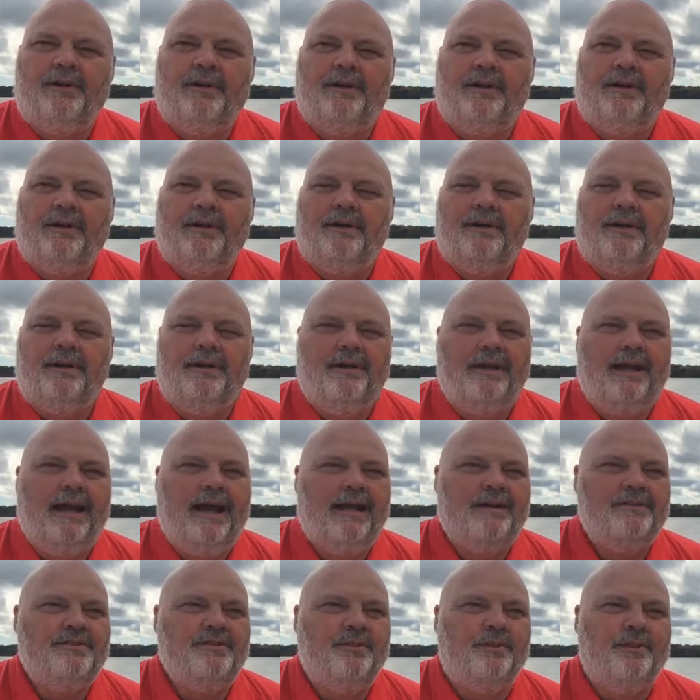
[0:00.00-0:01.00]

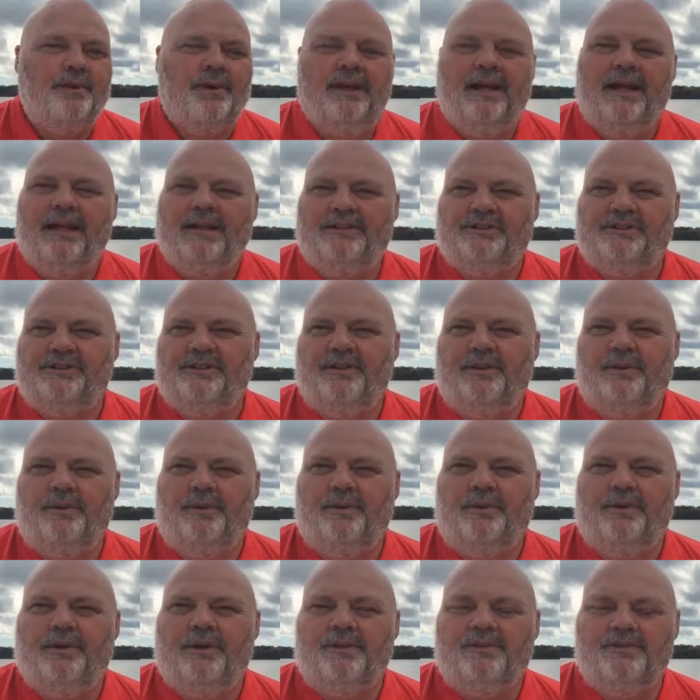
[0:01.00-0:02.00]
as it relates
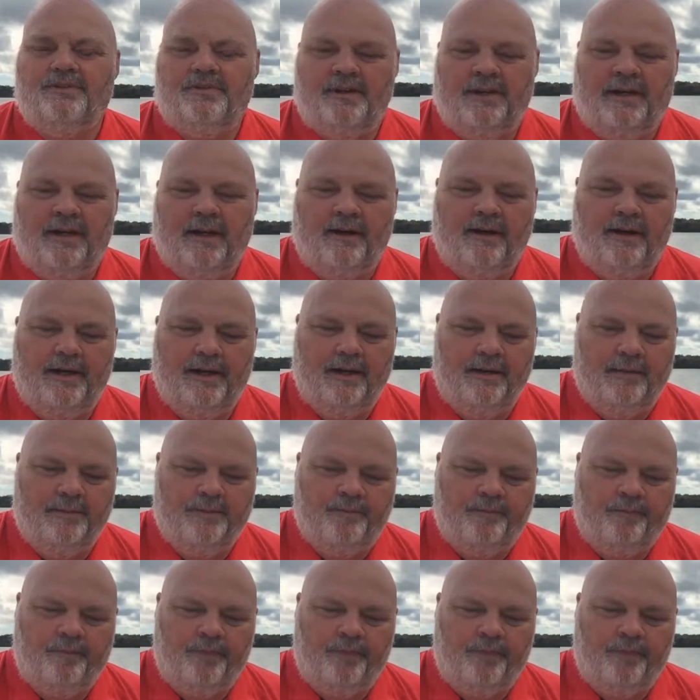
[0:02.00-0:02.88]
to the scenario.